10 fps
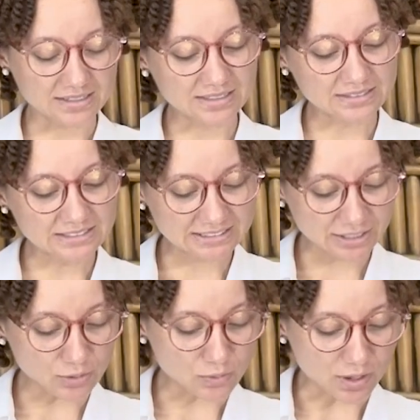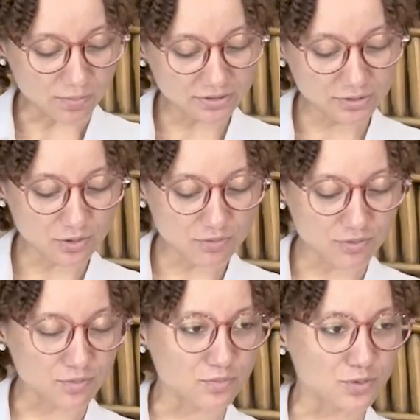And then Lesego, I want to know
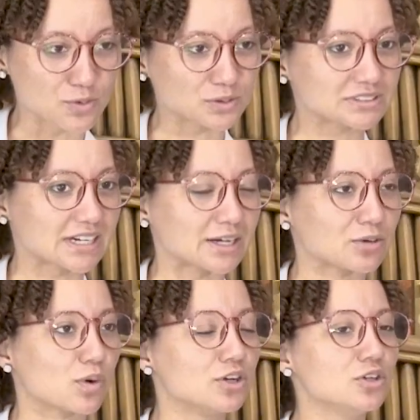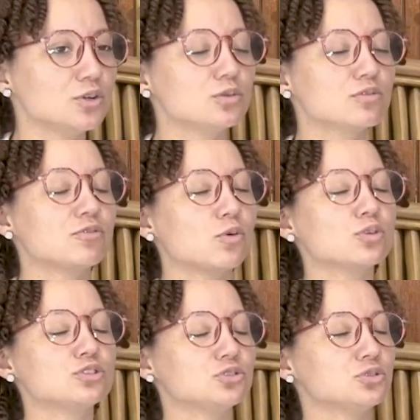from your side, what do you look
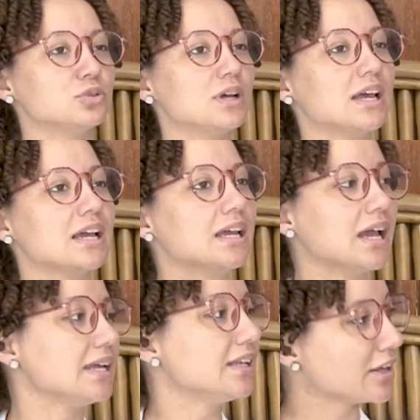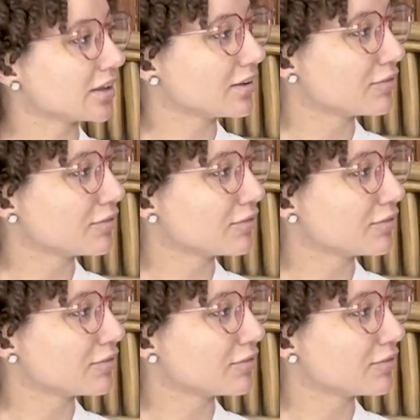forward to gaining